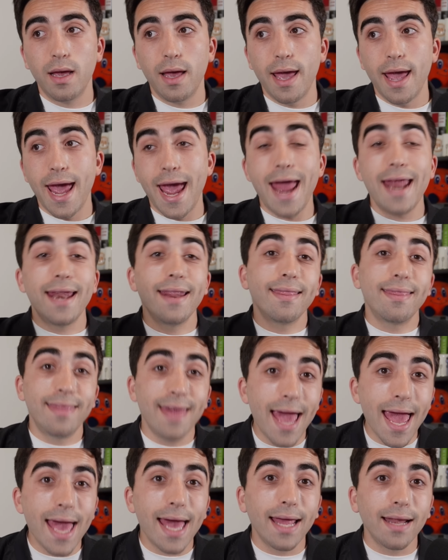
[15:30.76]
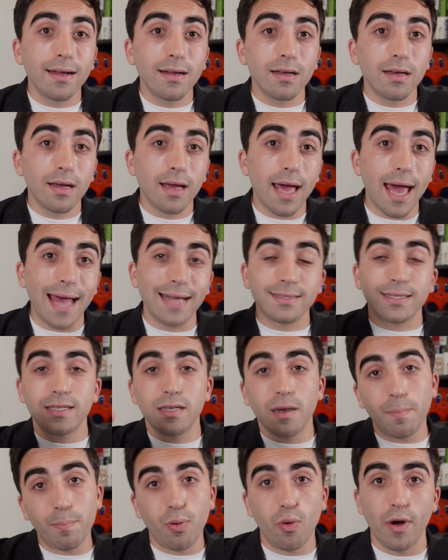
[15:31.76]
And then at
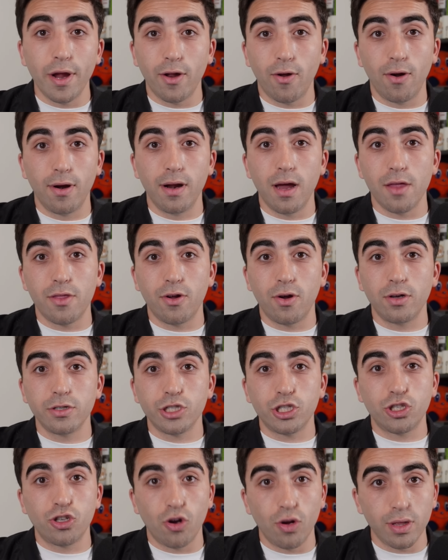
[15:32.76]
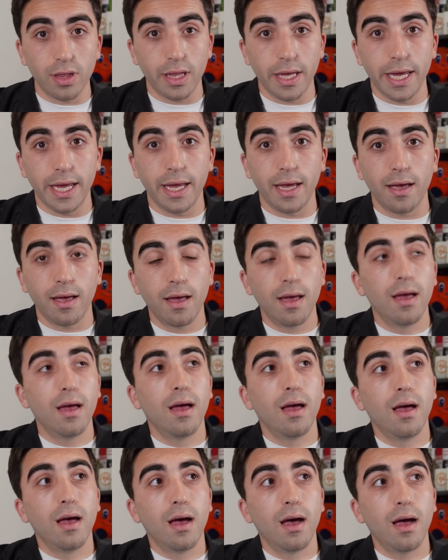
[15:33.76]
some point or another, certainly
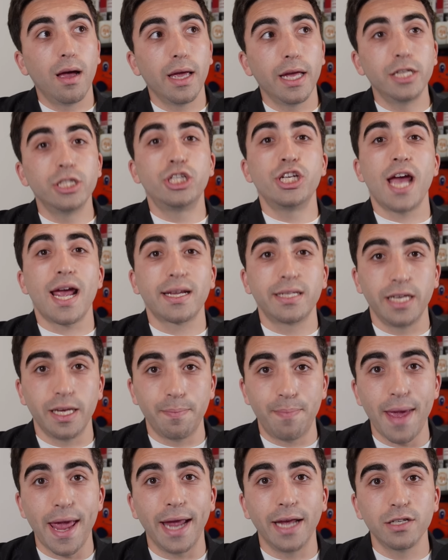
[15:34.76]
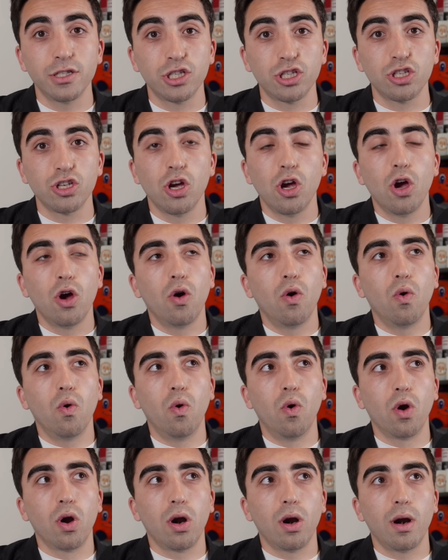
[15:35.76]
injecting pace.
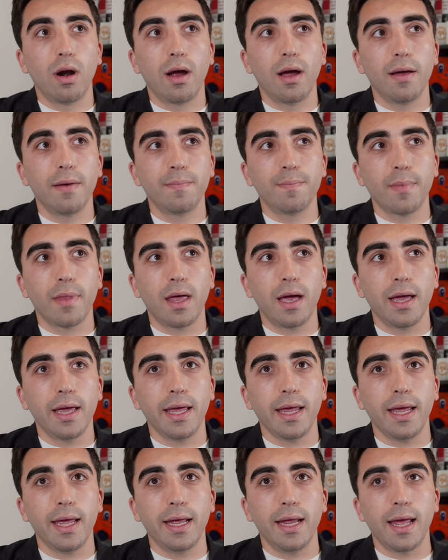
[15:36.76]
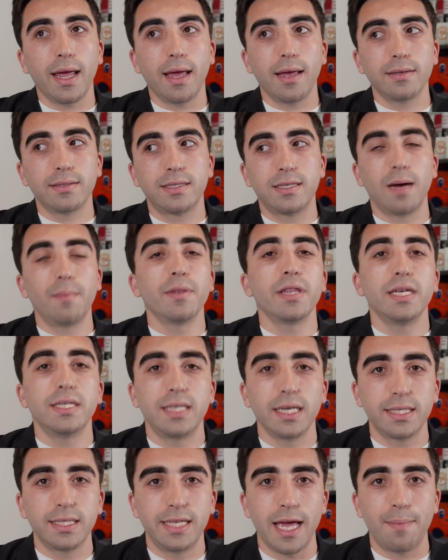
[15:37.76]
Or it, it, some of these
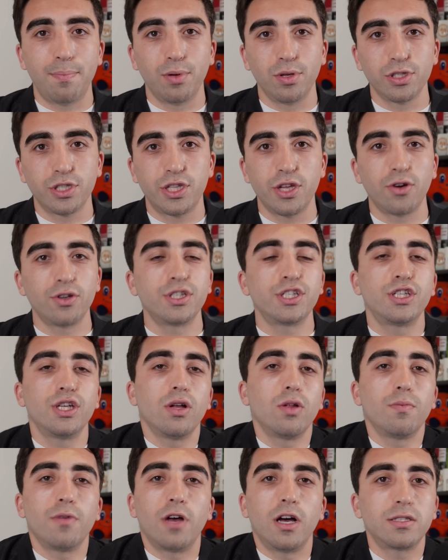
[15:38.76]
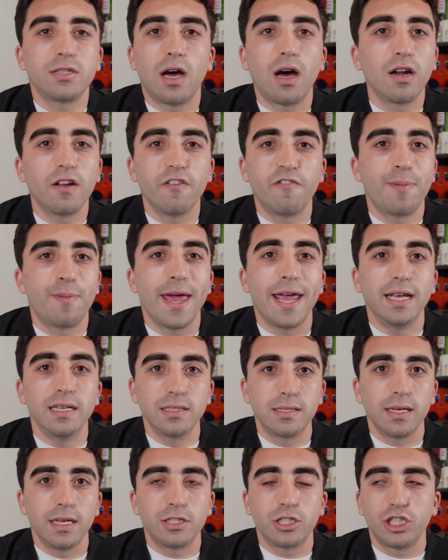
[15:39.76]
examples, there's still a ton of
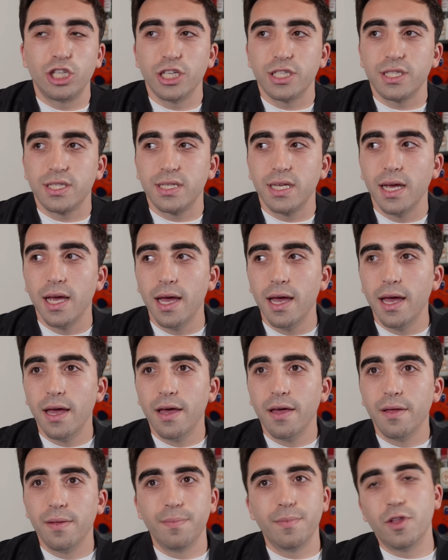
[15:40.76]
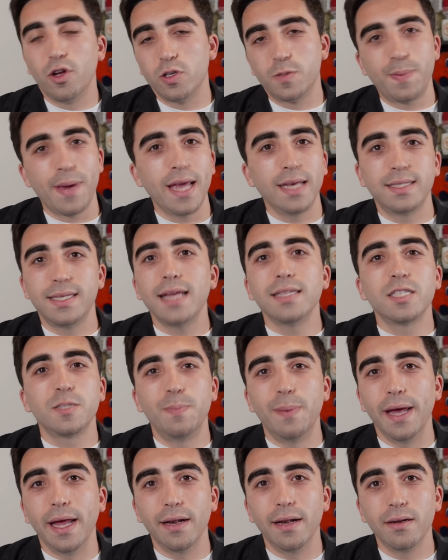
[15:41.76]
pace. It's just there's pace and
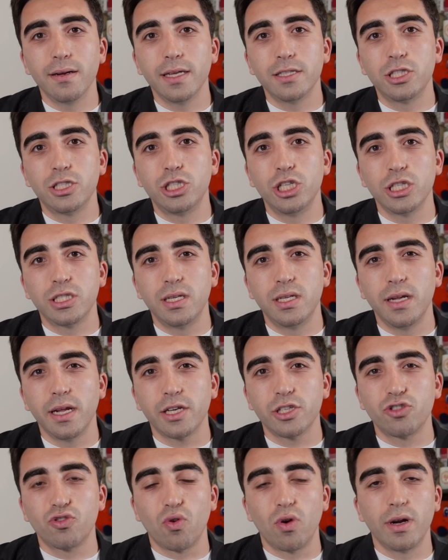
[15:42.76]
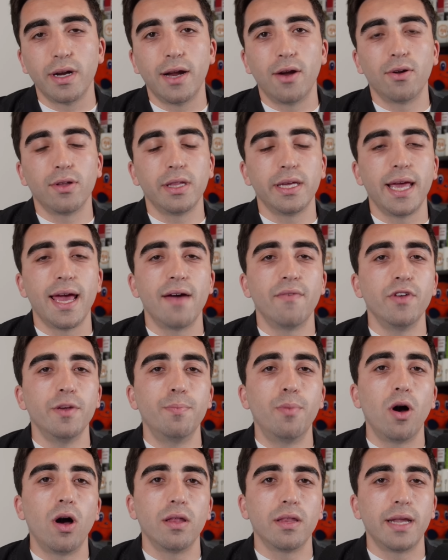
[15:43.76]
spin. It's just an extraordinarily heavy
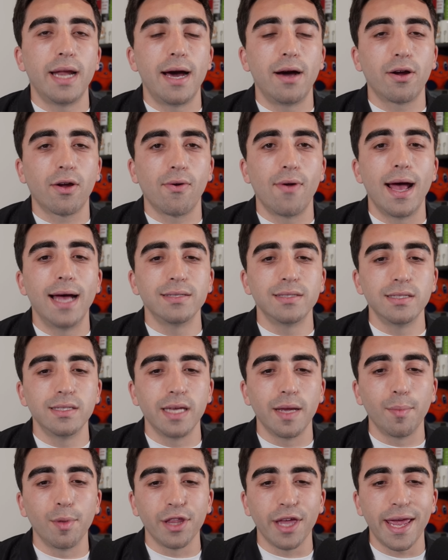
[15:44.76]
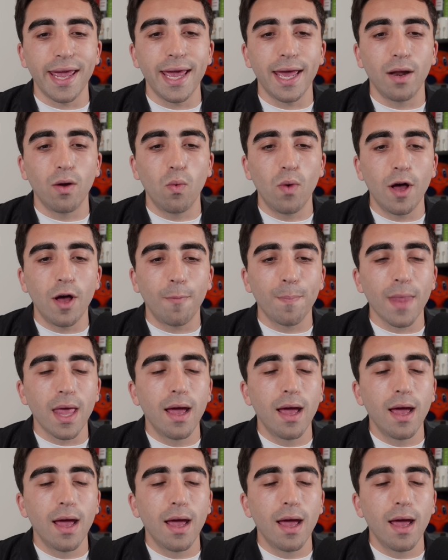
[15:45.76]
ball that Alcaraz is able to hit. Well,